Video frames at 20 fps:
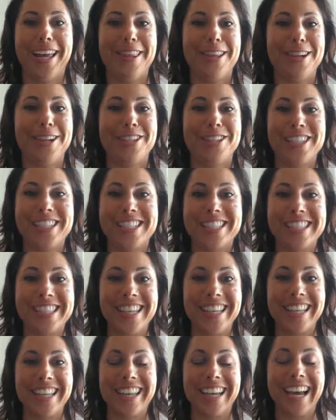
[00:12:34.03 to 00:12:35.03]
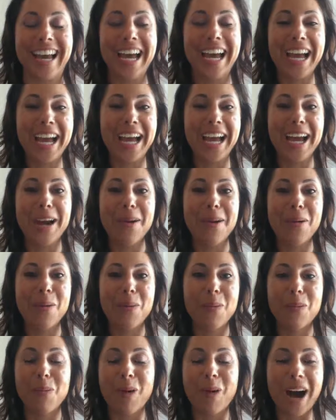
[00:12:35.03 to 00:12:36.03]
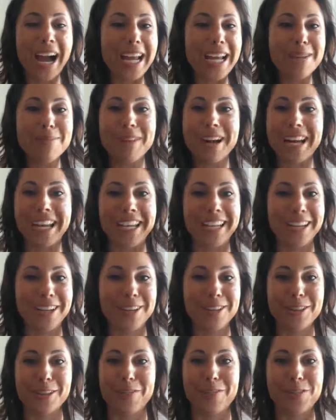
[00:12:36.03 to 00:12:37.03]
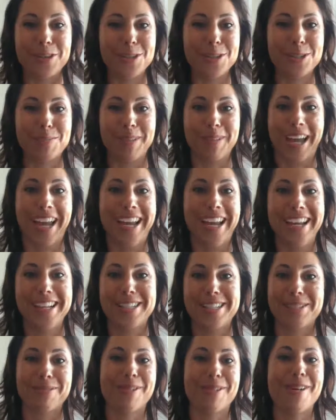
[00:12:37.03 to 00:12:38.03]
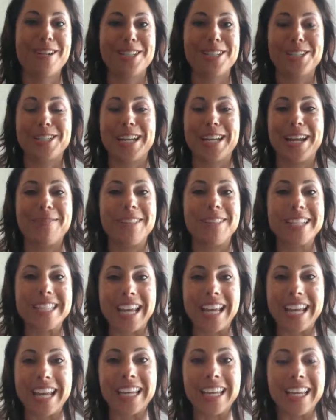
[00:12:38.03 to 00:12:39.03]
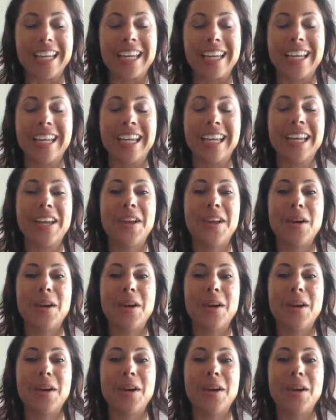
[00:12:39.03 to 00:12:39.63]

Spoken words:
they're just thinking, why am I here in the first place? What should I be taking?